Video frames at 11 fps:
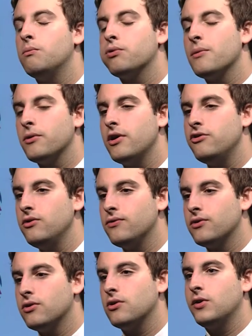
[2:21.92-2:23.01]
preparation
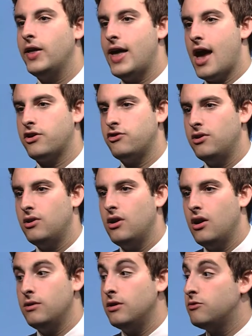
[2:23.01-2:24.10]
for early action
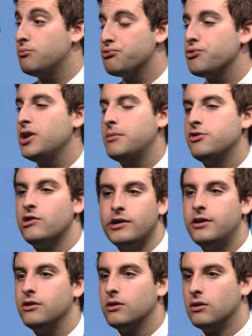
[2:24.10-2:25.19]
is pretty much
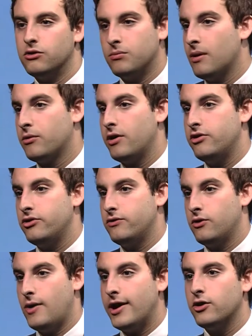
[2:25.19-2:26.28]
identical to preparation for
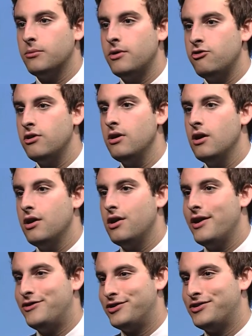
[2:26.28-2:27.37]
regular admission.
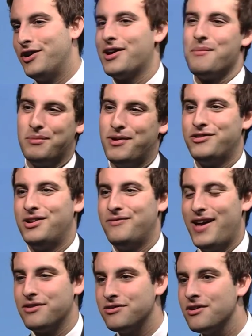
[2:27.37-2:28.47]
It's just done a couple months in
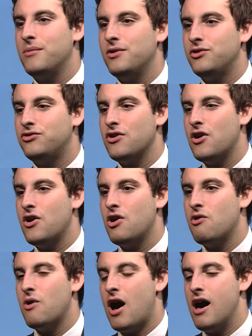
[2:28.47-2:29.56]
advance.
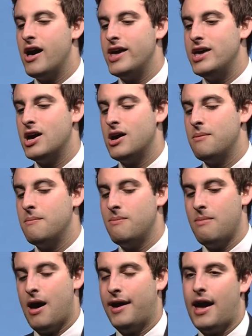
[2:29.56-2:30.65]
So I
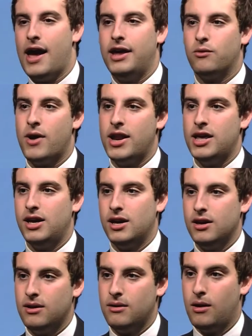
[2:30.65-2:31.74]
already,
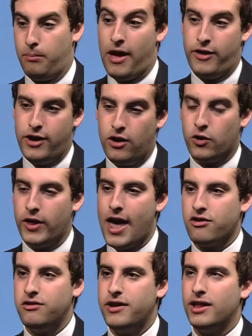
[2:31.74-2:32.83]
by the early
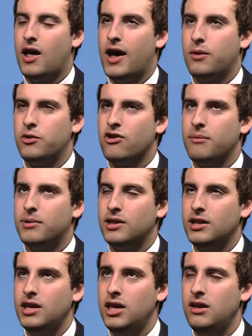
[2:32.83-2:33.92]
action deadline, which I
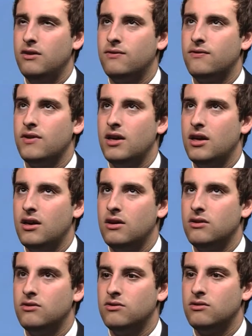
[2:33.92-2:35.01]
believe
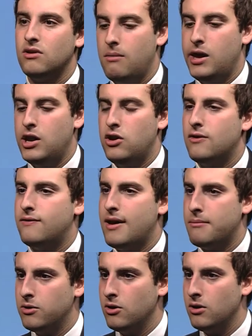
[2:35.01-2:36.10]
is in
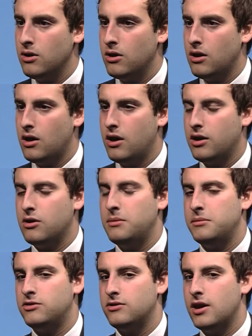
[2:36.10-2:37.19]
November, I could be
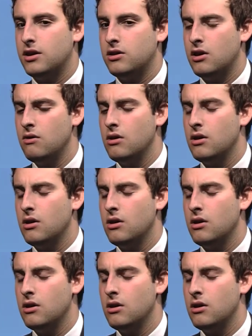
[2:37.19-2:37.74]
mistaken though,